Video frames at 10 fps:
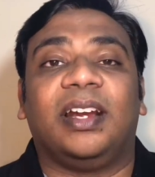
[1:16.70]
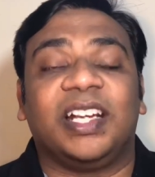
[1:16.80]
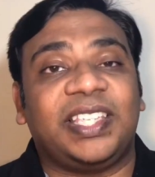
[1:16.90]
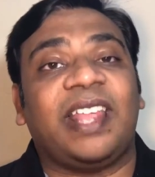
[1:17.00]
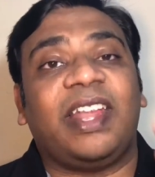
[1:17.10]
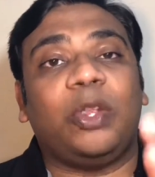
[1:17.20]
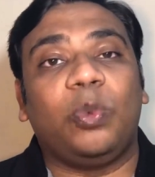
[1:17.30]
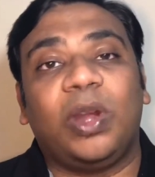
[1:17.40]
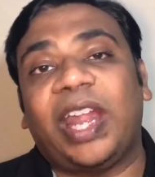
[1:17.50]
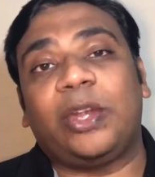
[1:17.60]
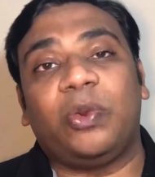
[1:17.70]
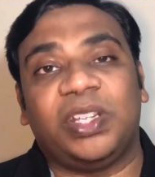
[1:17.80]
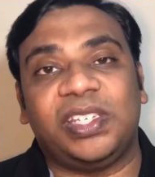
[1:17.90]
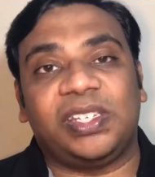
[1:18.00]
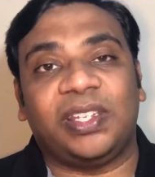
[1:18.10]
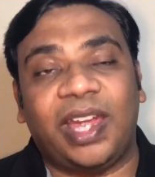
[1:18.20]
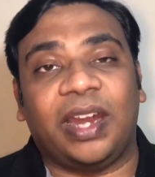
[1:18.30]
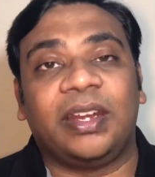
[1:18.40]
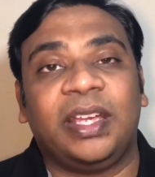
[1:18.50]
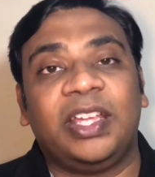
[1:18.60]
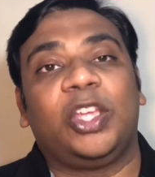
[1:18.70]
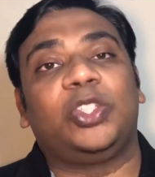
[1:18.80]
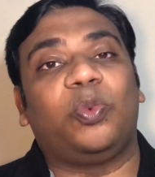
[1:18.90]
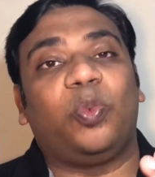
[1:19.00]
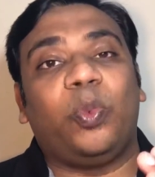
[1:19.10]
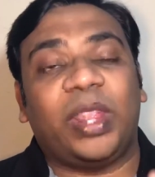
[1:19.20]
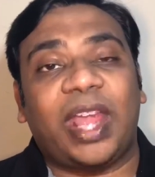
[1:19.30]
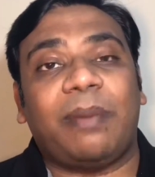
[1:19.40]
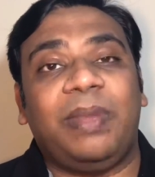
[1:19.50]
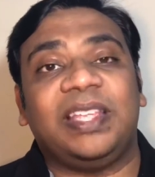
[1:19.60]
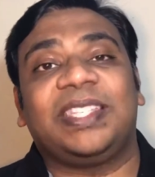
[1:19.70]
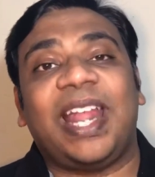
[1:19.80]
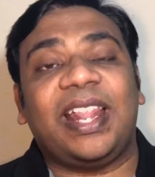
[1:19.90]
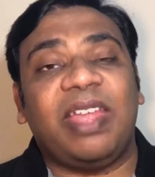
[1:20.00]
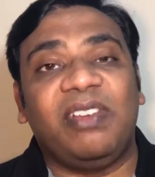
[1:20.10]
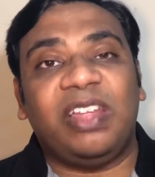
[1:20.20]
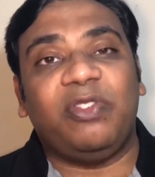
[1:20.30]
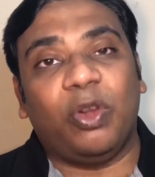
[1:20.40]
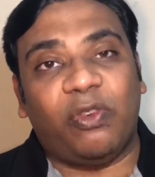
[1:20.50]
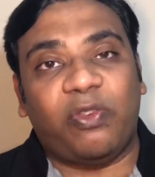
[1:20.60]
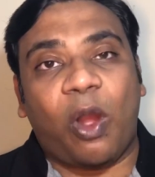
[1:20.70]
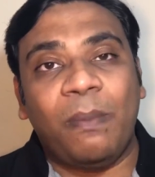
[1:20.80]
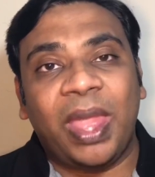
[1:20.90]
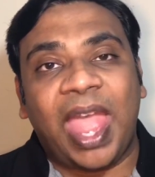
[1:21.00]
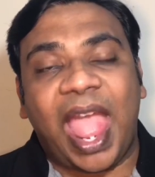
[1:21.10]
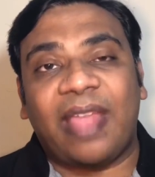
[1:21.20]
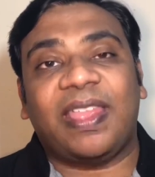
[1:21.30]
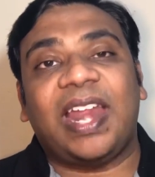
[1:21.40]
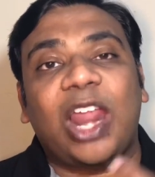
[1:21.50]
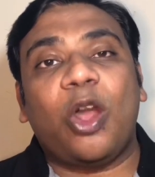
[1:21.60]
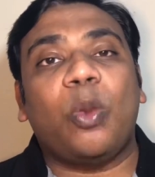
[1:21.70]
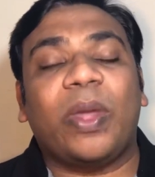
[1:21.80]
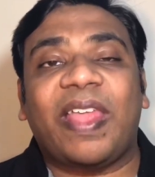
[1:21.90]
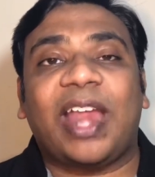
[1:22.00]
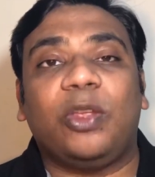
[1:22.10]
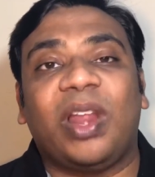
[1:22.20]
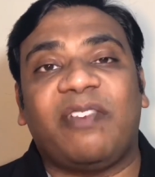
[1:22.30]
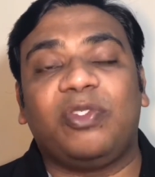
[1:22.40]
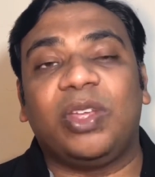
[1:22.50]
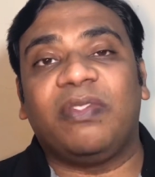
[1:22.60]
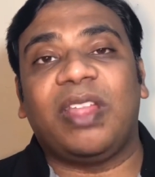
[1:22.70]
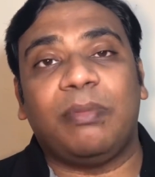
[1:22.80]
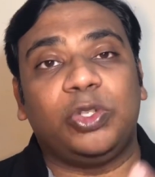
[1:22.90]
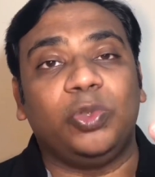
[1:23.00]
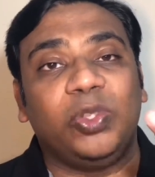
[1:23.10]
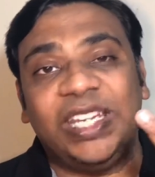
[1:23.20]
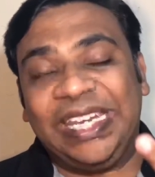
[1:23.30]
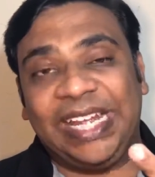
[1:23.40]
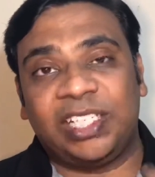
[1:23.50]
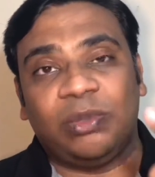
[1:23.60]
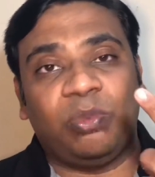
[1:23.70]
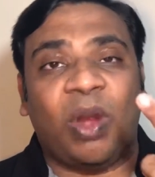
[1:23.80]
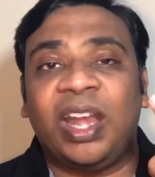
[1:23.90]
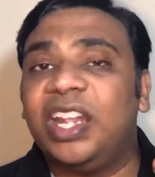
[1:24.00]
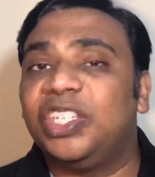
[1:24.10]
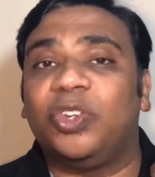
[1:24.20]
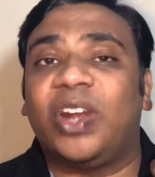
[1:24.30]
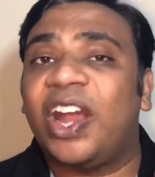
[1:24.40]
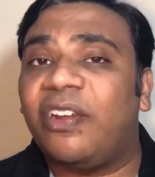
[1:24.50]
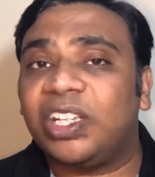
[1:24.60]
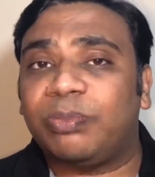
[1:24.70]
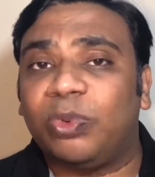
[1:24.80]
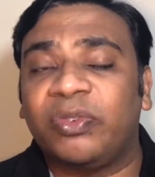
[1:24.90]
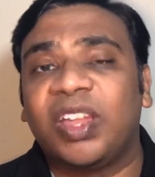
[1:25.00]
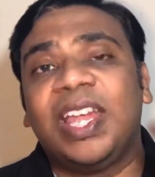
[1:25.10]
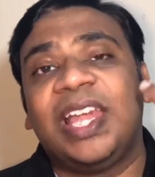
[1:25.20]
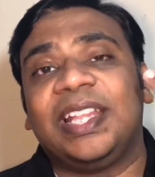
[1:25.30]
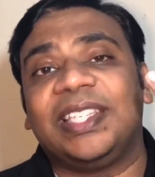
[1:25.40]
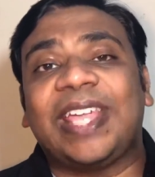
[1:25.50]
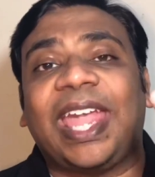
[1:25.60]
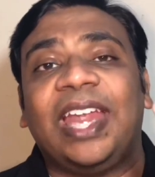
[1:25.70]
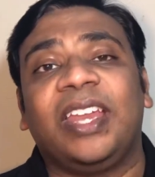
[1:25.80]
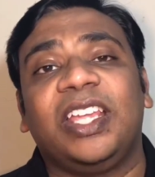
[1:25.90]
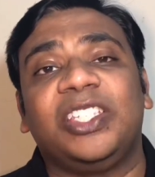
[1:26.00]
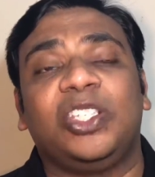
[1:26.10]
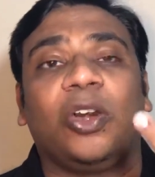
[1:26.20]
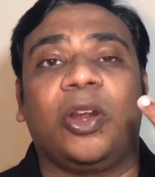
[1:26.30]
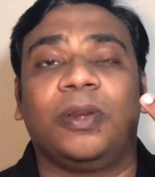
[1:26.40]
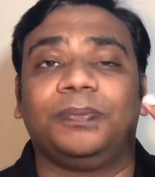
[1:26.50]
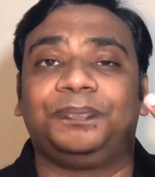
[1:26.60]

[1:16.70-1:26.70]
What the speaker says: say that you would like to register there. So with that being said, they will give you a form, and then along with that, you will have to give them two details. One is your address proof. The second is your